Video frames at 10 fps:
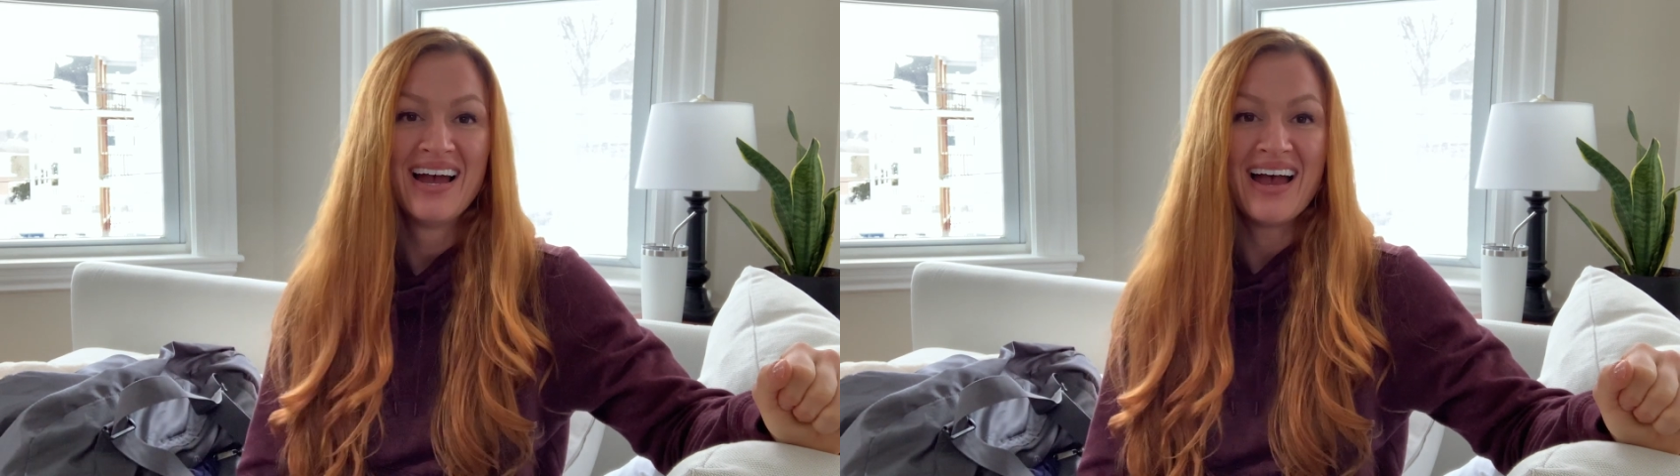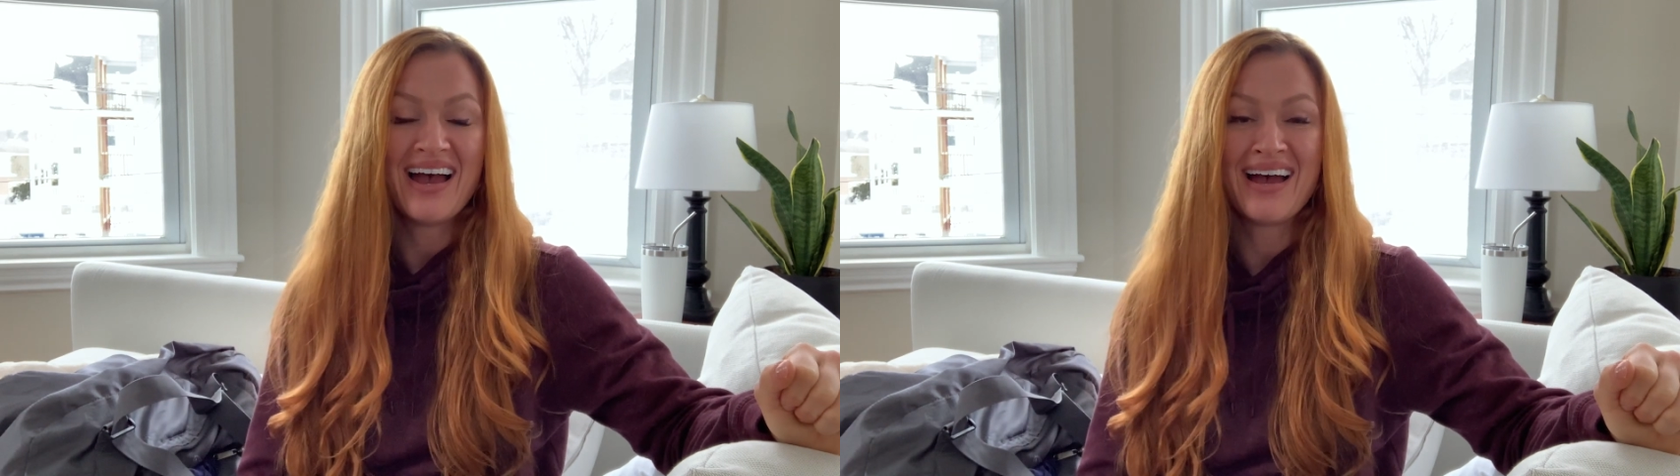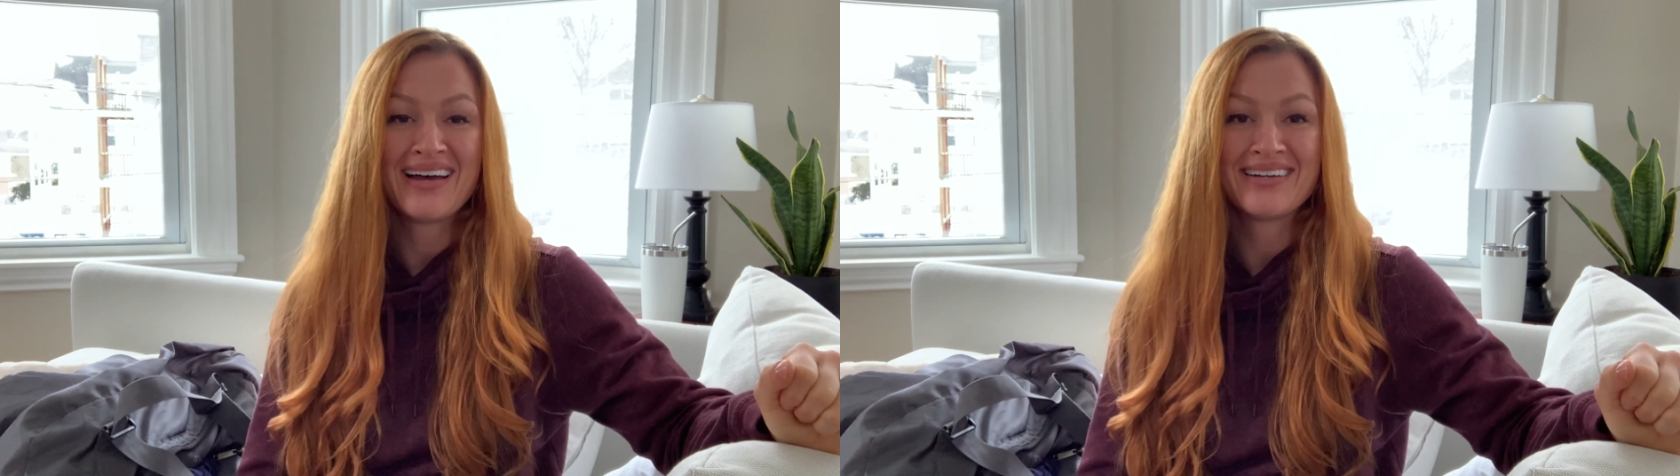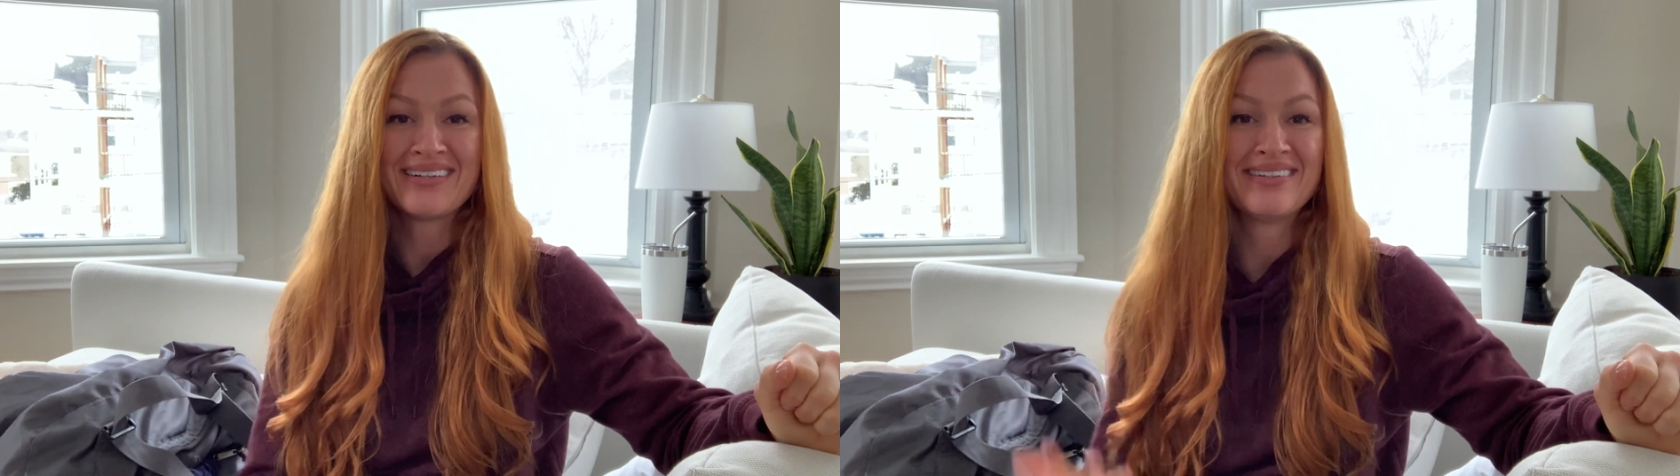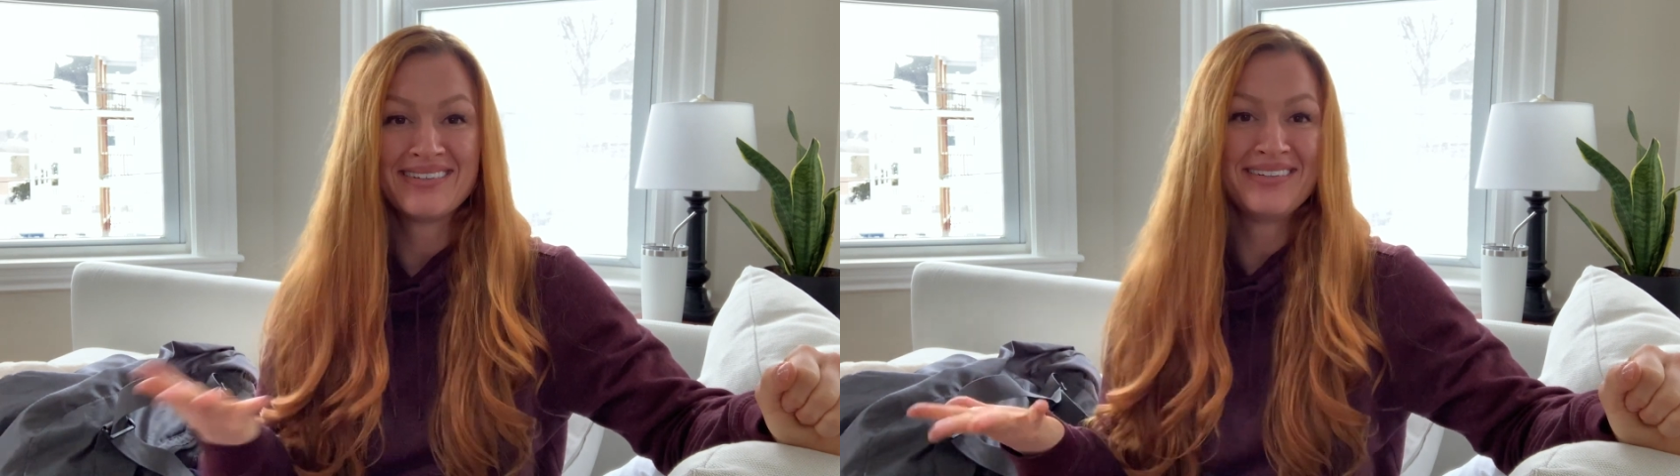and
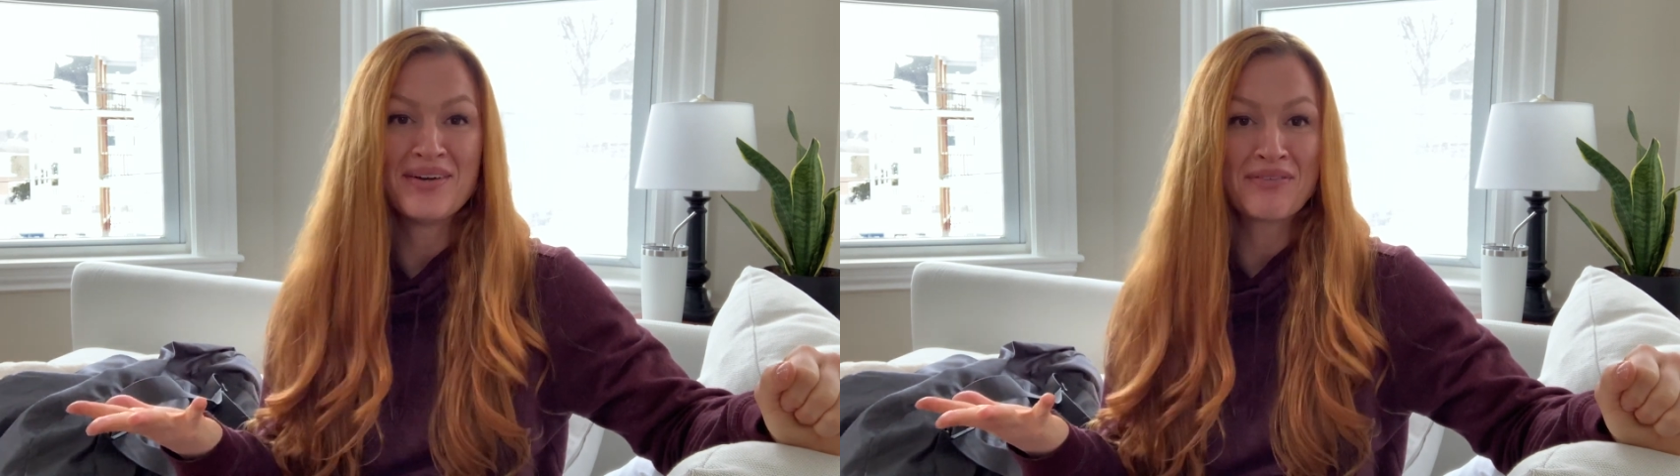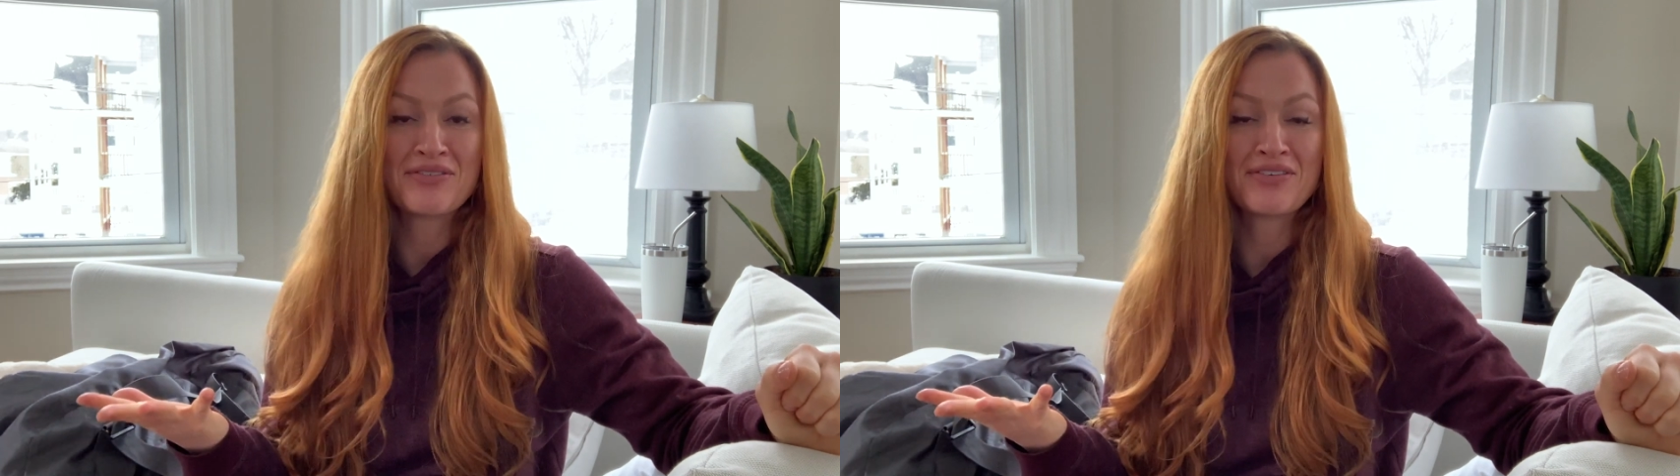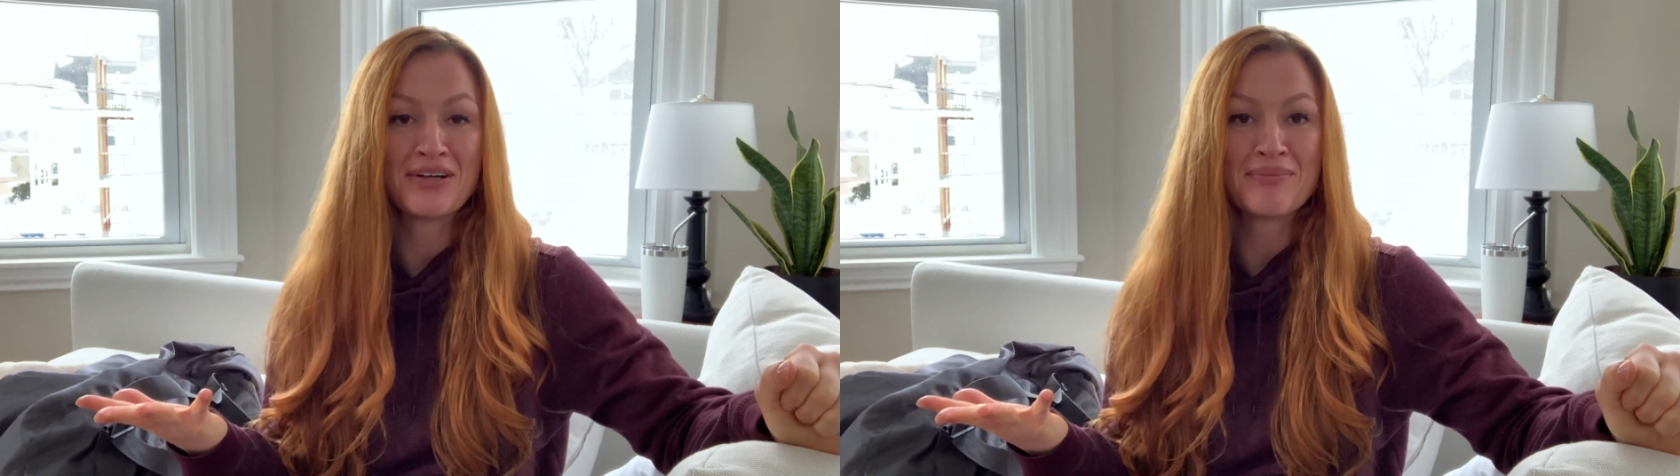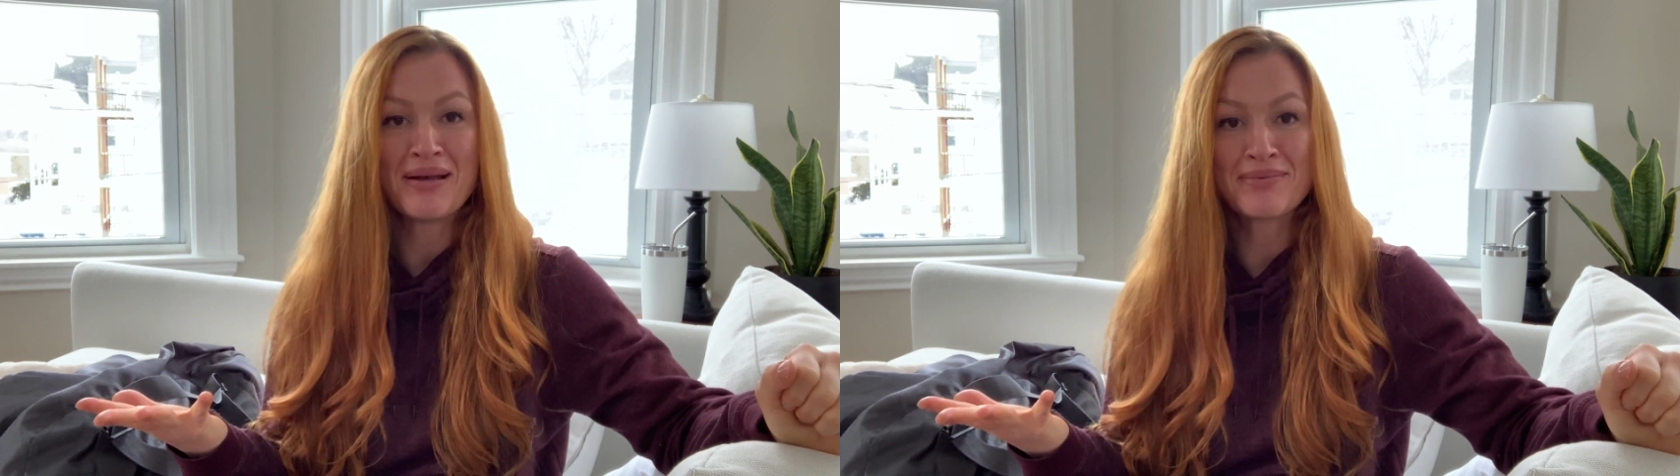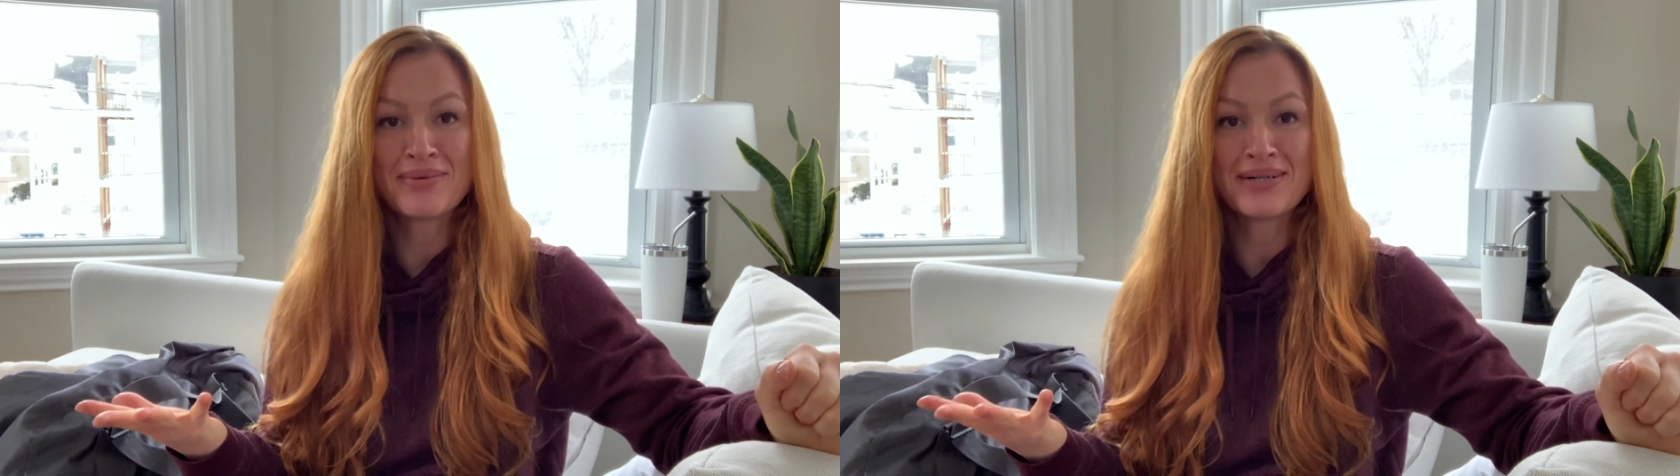you have to fill out
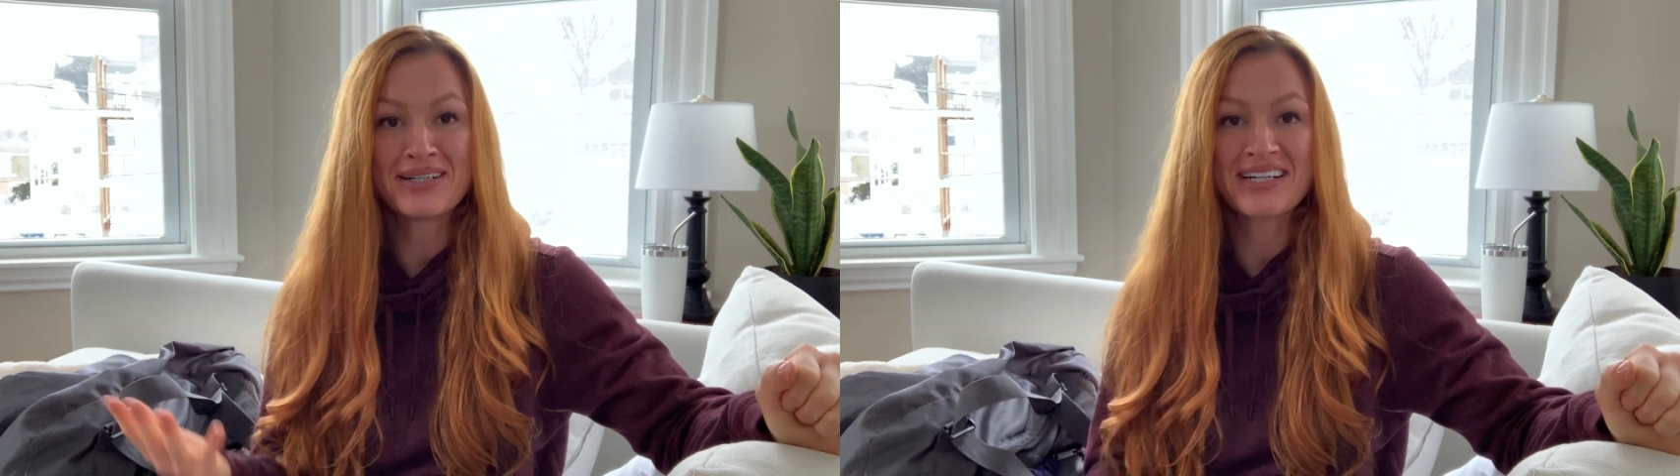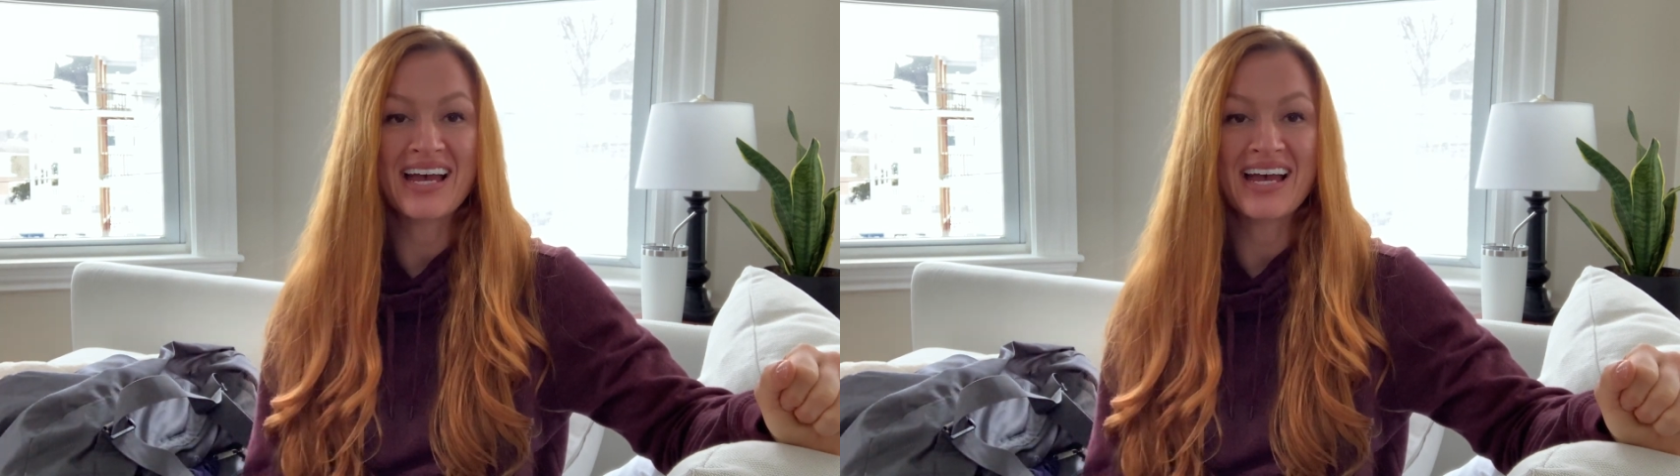paperwork,